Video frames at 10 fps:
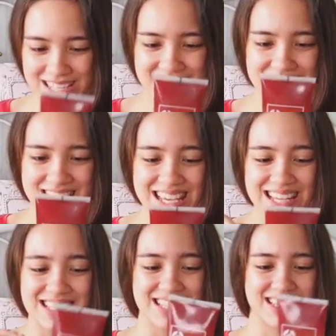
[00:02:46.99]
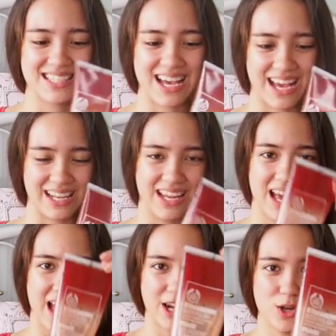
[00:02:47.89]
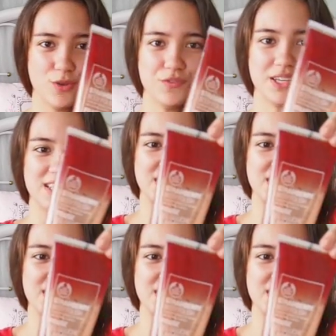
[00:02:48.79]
seeds inside. I don't know if you can